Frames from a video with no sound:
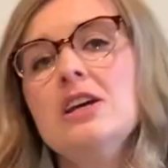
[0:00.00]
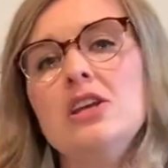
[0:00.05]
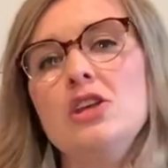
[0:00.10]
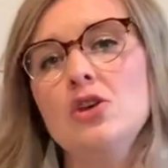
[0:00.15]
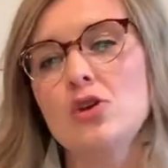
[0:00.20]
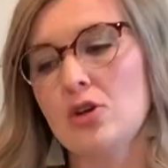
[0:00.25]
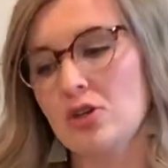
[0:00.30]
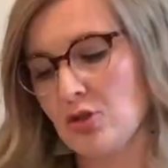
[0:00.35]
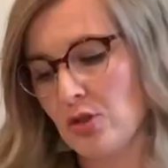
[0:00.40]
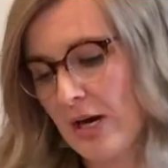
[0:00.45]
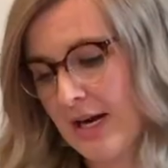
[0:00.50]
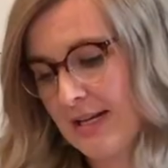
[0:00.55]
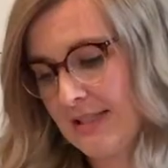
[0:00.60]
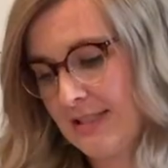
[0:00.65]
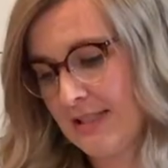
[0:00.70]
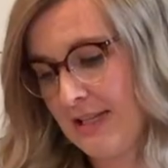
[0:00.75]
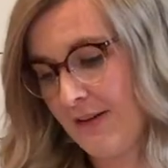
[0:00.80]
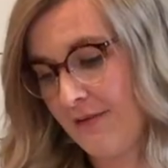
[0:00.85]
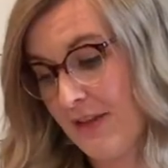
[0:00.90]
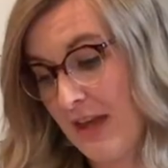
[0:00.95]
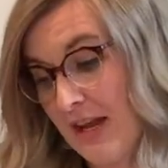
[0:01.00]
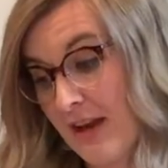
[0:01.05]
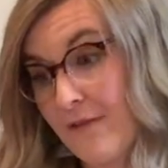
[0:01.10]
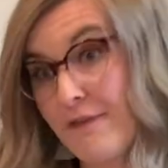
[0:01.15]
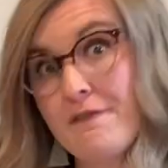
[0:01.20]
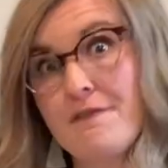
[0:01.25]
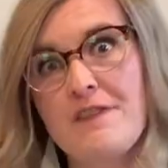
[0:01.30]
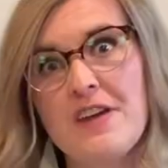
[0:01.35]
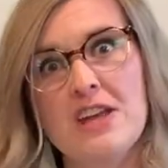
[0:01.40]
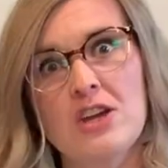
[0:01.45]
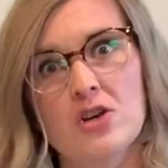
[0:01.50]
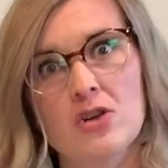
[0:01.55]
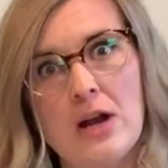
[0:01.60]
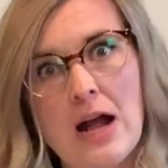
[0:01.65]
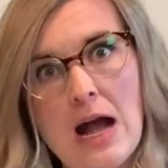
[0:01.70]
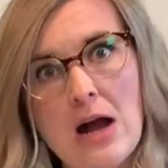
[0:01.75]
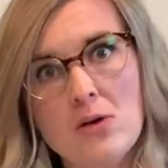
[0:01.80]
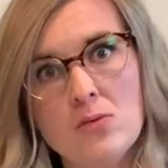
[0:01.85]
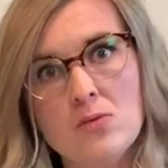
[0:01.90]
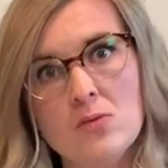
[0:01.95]
You can try to see if they can figure
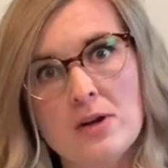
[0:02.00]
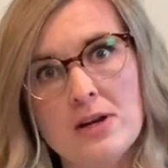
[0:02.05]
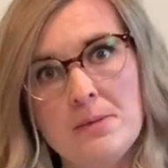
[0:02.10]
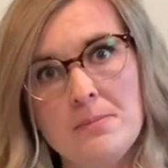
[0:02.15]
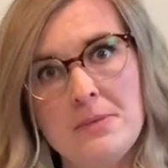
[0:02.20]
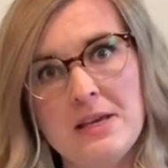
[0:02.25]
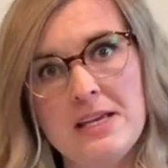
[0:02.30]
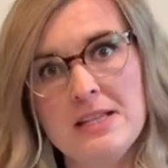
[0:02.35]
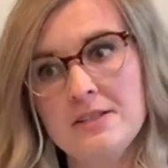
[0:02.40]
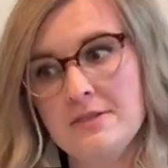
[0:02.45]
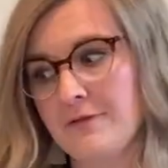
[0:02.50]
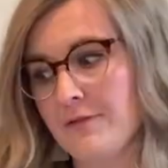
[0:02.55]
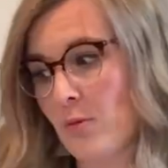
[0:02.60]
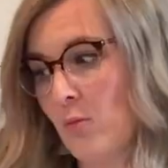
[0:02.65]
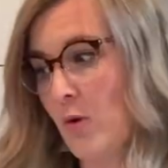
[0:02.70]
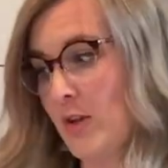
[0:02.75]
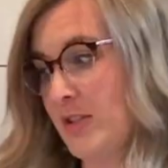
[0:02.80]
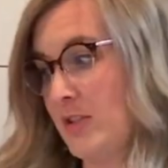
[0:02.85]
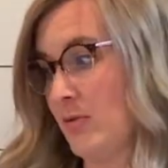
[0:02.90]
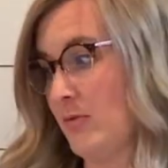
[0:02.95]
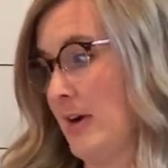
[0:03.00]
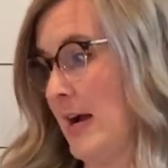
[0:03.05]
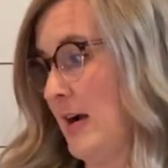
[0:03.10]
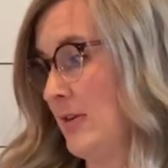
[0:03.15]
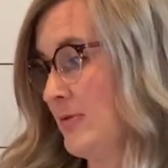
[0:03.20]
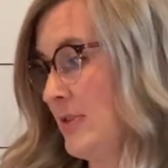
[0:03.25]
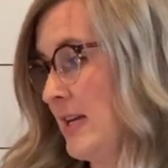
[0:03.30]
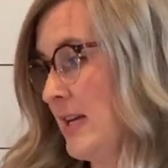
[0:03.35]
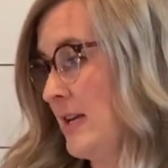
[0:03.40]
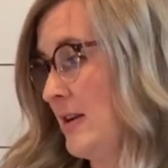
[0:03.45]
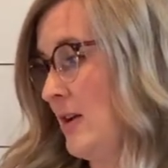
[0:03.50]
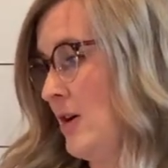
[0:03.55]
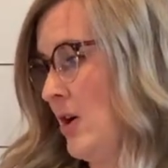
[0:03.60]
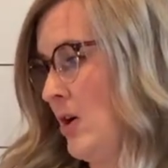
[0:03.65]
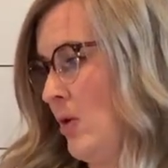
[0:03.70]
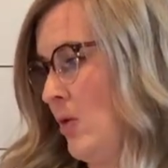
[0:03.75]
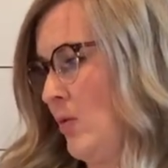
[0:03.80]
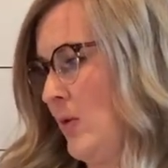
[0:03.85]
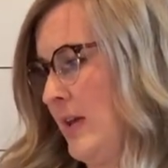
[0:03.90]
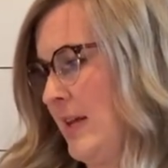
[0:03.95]
out what it means from what's around it.
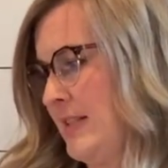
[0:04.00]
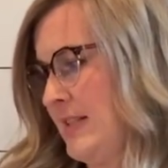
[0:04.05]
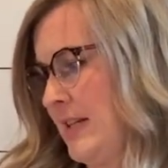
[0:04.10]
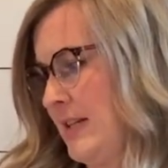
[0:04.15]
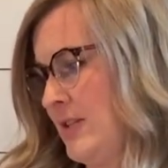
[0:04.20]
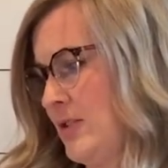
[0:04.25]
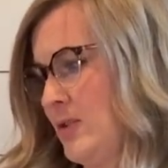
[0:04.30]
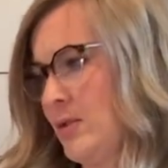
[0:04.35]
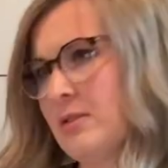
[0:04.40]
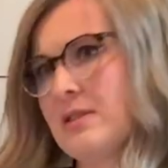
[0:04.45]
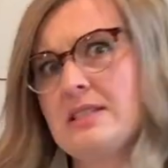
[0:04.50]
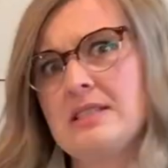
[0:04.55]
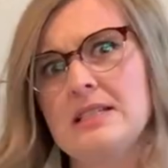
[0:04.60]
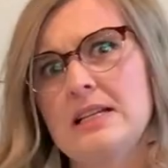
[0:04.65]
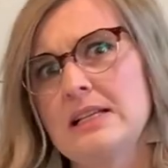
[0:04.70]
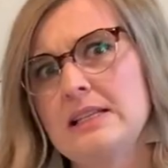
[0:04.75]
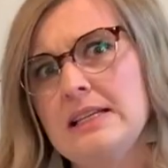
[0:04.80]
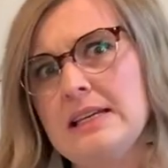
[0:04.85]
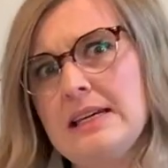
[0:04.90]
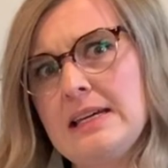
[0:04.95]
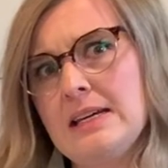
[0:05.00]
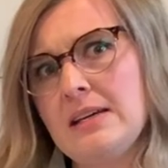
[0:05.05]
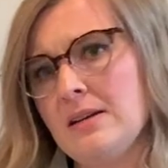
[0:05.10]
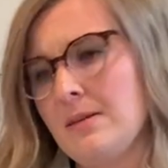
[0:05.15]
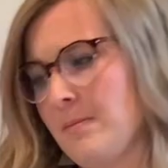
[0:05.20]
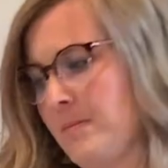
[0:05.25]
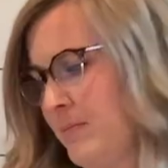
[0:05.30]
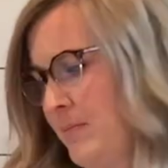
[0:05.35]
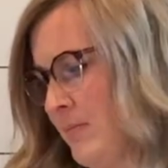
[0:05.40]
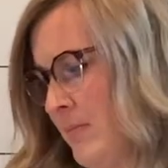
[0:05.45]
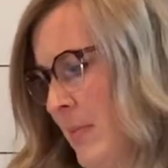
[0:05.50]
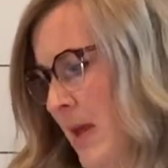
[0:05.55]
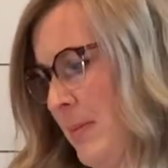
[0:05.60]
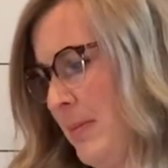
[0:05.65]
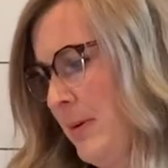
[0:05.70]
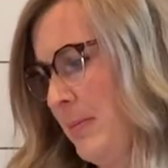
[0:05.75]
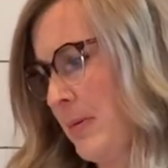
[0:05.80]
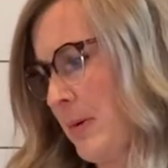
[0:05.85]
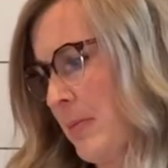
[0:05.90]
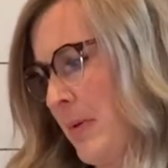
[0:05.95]
Well, we said so silly.
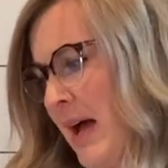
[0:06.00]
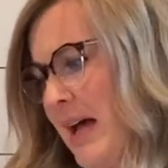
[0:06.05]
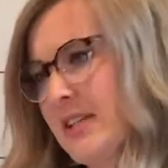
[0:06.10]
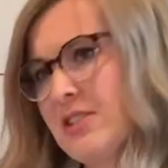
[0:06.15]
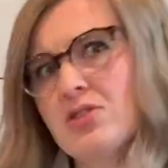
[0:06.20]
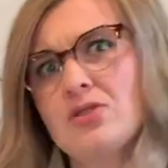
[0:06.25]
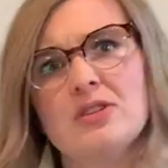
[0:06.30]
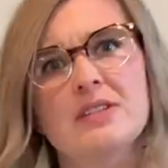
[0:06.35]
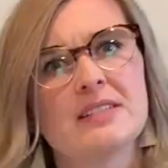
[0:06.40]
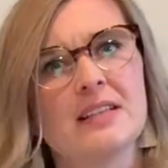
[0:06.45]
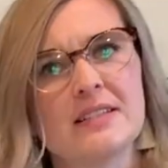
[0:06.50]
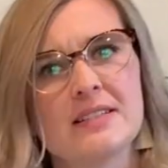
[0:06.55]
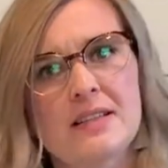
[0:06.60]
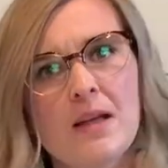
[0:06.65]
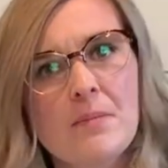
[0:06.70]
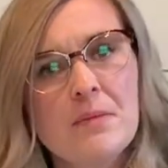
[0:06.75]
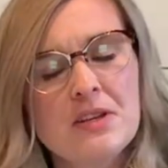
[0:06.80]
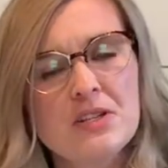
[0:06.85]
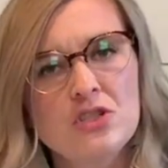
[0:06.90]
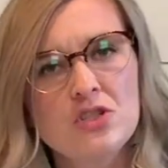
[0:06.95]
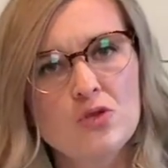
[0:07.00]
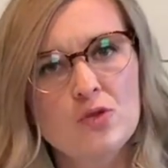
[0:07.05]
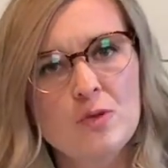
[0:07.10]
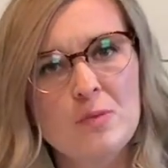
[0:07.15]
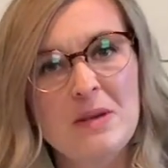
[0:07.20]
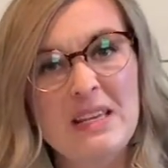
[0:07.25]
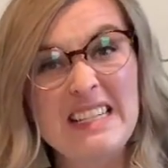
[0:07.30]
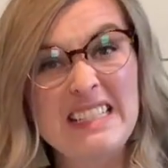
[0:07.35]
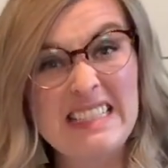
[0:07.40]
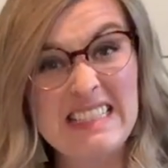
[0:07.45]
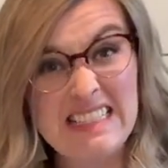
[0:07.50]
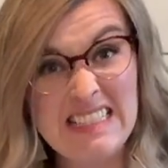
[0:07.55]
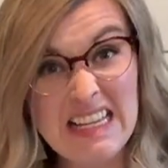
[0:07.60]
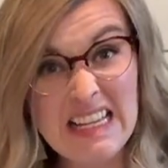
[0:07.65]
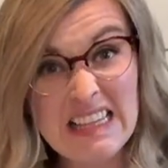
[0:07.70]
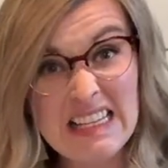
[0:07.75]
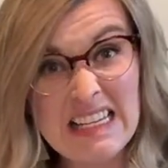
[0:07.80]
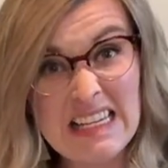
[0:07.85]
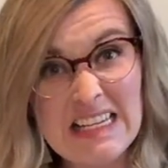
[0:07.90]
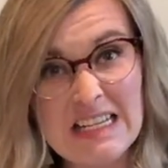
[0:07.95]
Maybe preposterous has something to do with being
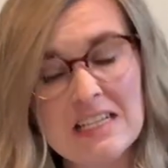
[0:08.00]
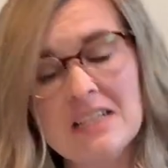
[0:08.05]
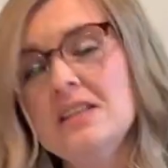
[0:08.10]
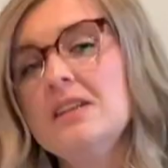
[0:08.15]
silly.